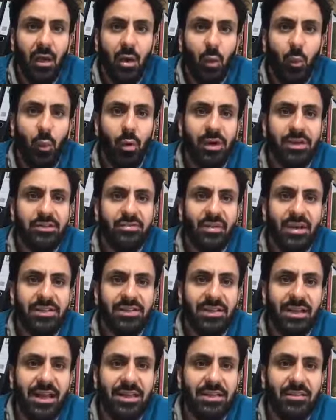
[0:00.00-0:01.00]
What is
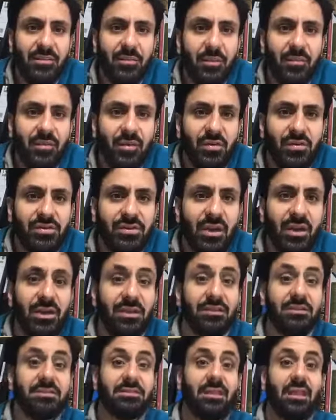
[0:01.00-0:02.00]
rationality from the view of
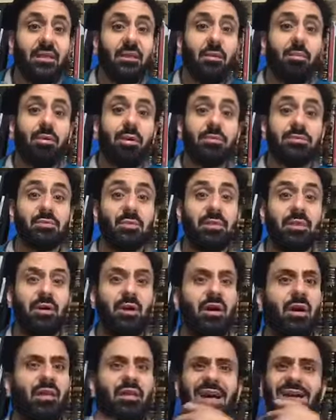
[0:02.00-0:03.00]
science and the problems with it?
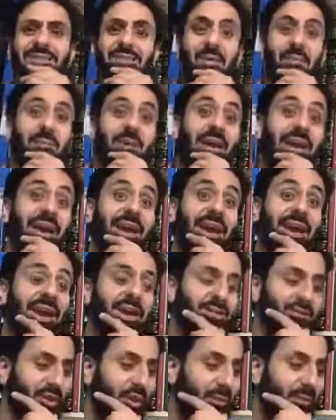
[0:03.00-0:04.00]
Oh, that's a
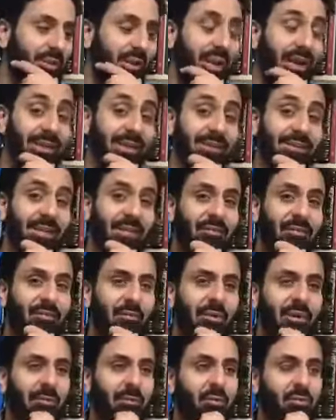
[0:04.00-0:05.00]
big topic. I did that for
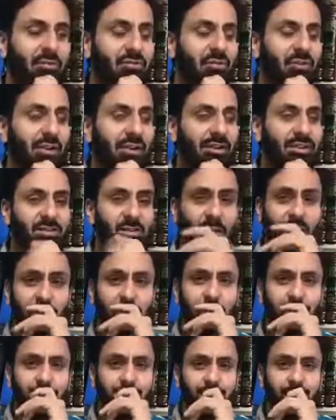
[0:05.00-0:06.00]
my postgrad as
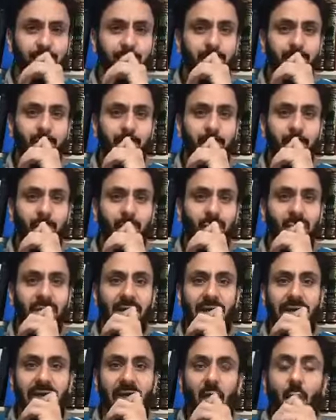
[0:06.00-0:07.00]
well.
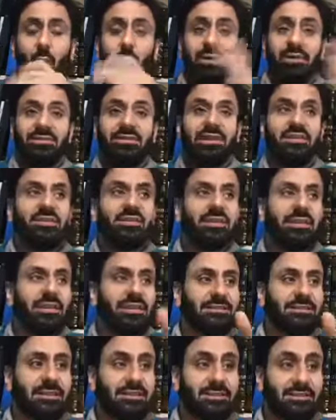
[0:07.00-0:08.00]
Well, essentially,
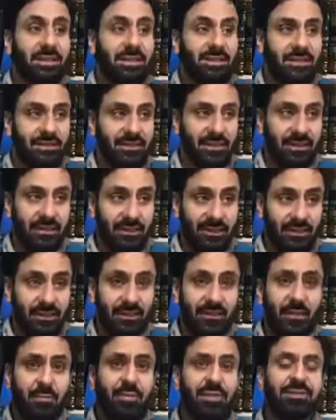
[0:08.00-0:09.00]
as I said in
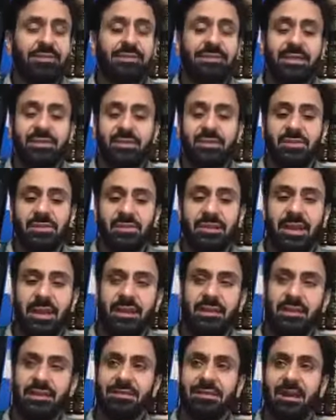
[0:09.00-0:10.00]
the presentation today,
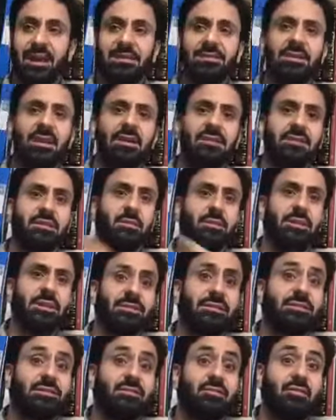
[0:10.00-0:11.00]
that science can't deal with
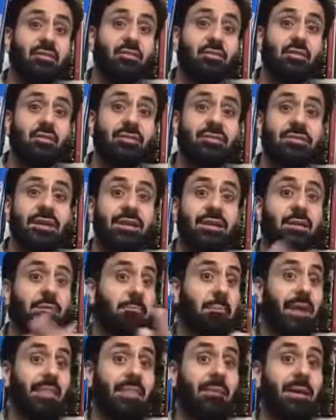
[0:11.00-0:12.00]
necessary truths like
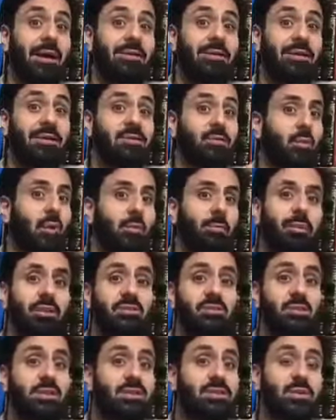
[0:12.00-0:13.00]
mathematics, 1
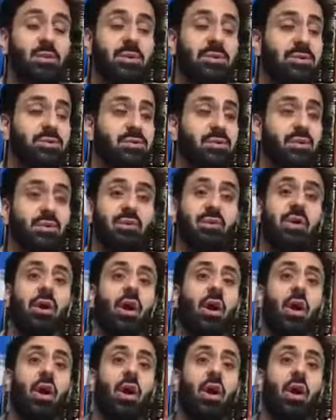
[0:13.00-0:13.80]
+ 1 is equal to 2,